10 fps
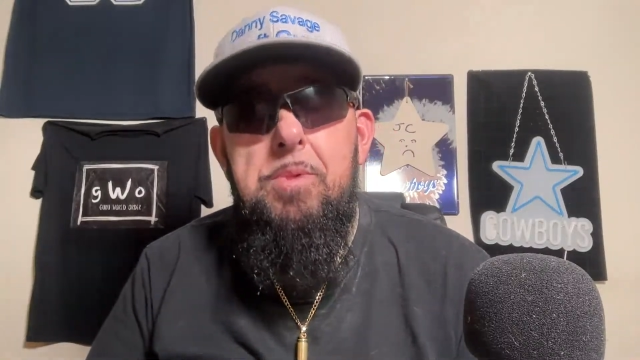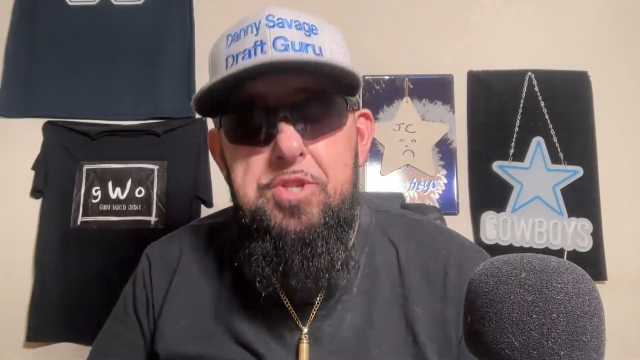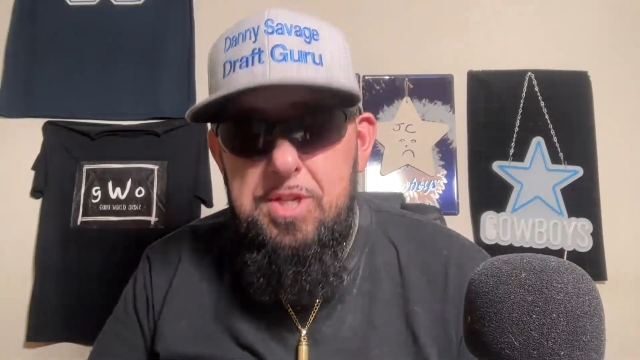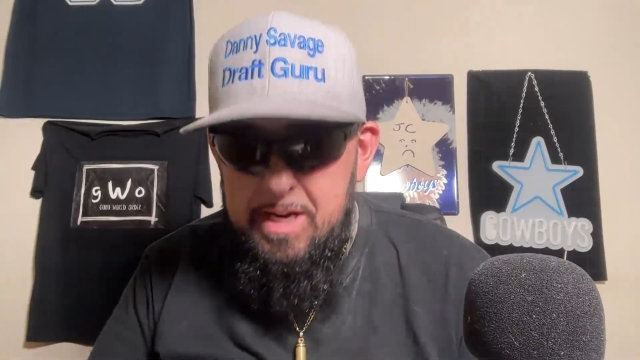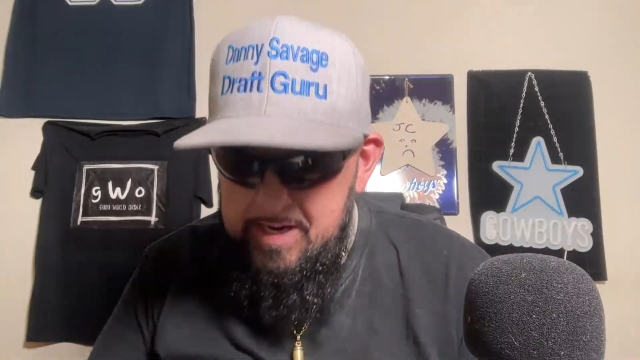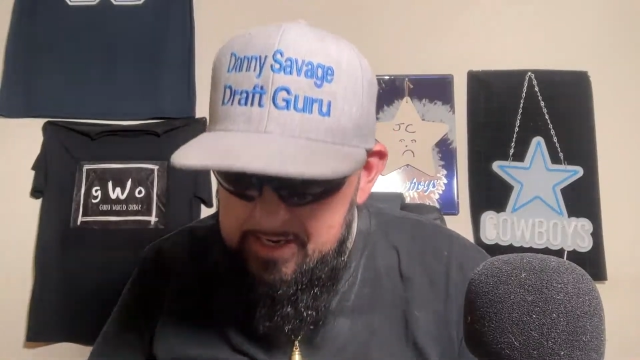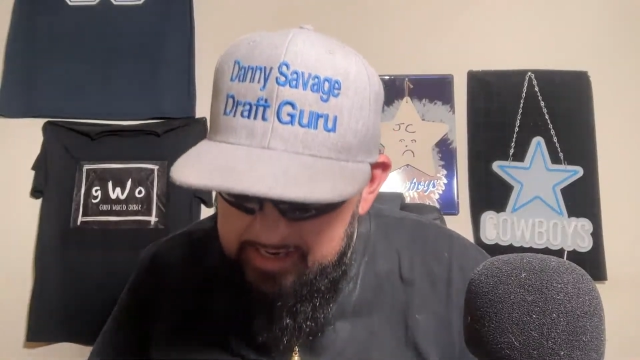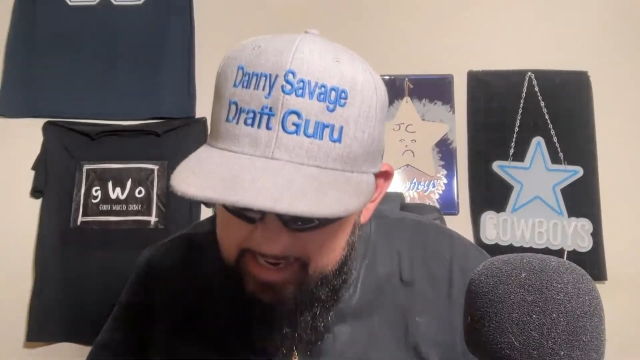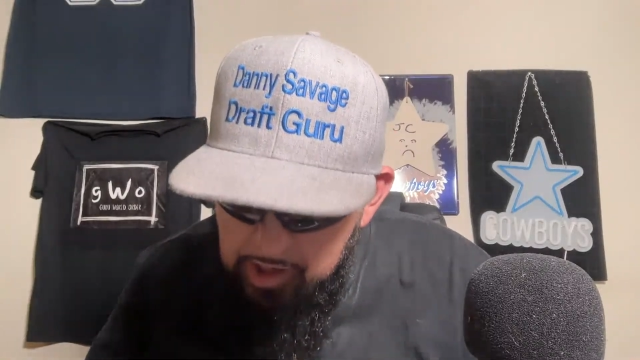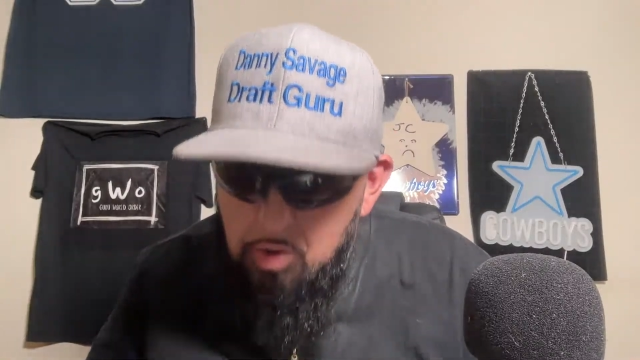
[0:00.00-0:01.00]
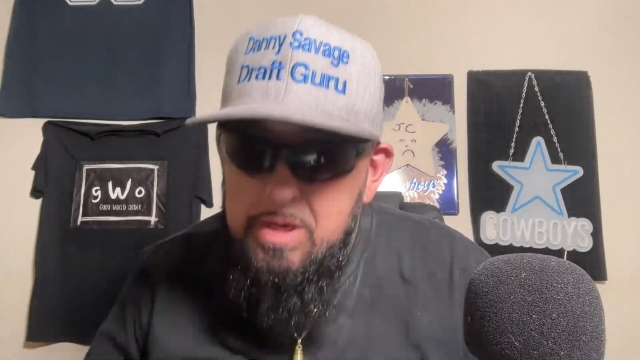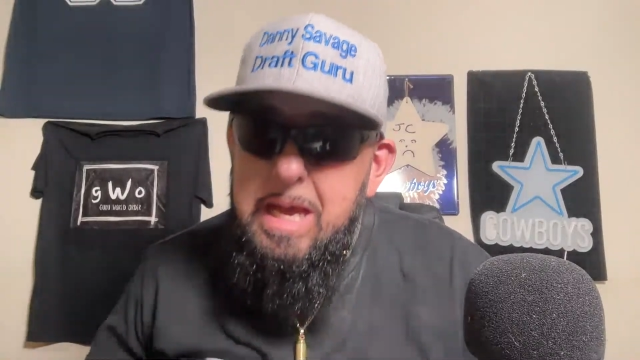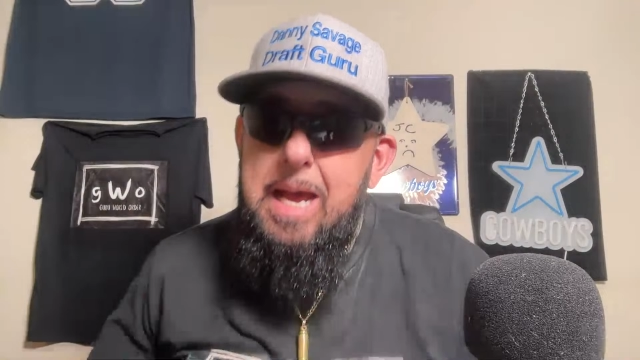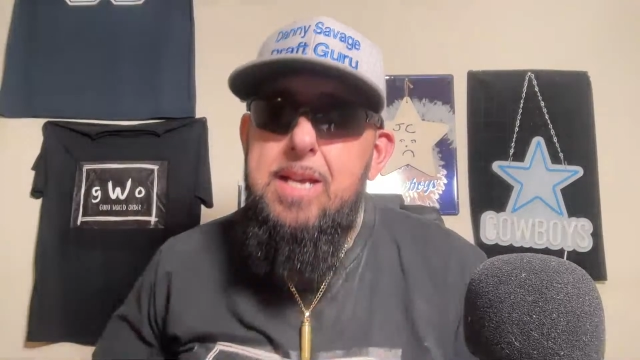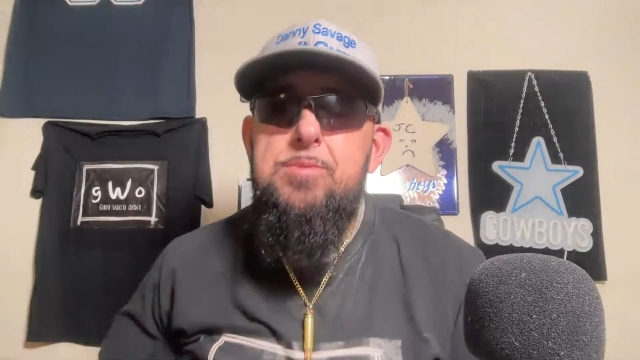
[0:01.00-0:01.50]
Michigan. And I know,
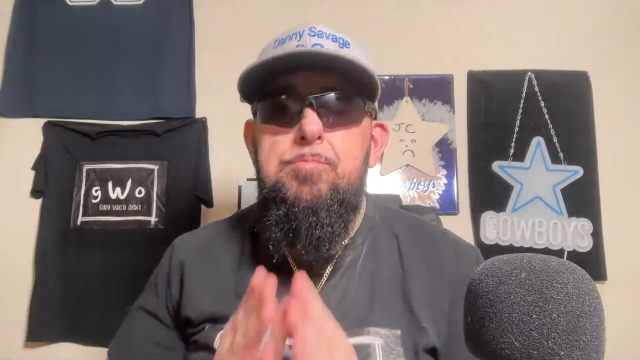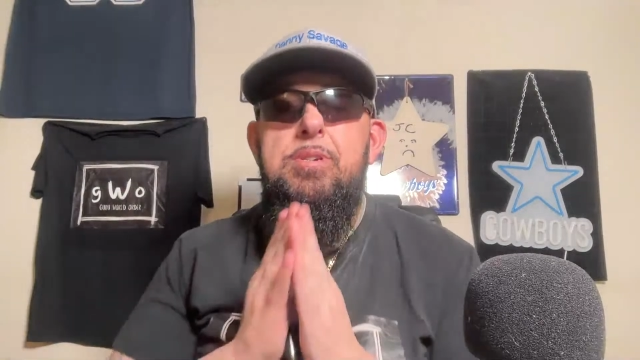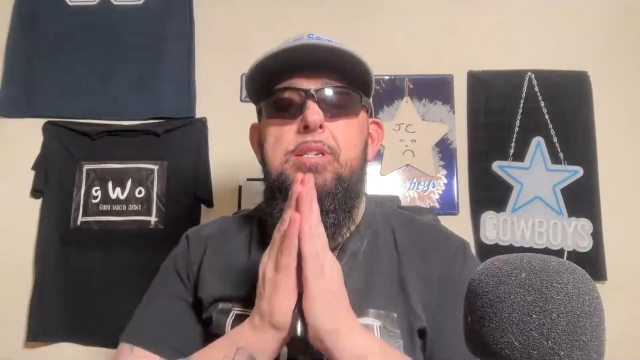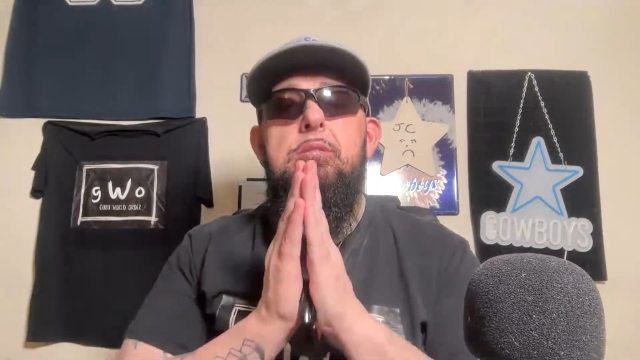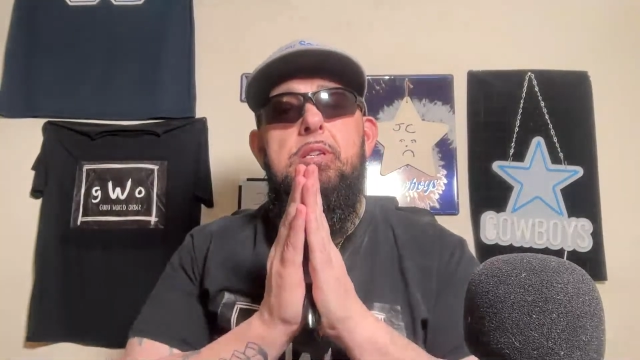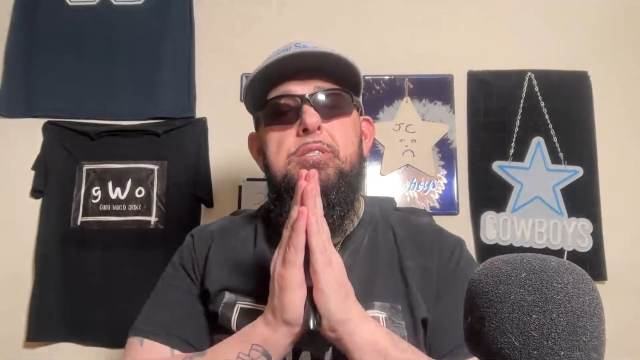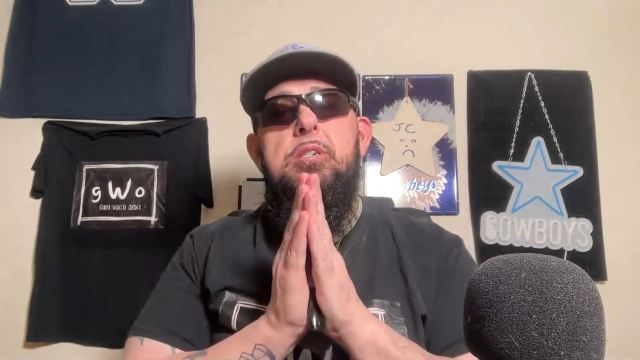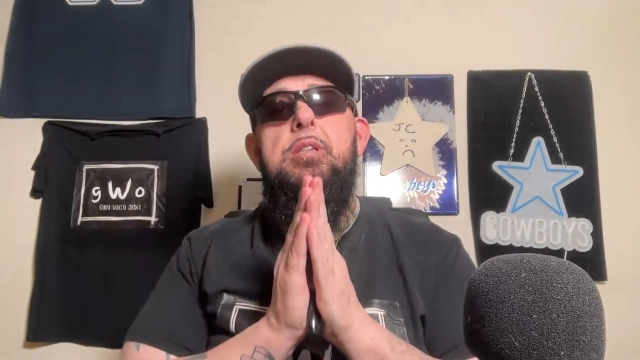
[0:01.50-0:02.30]
guys, please listen.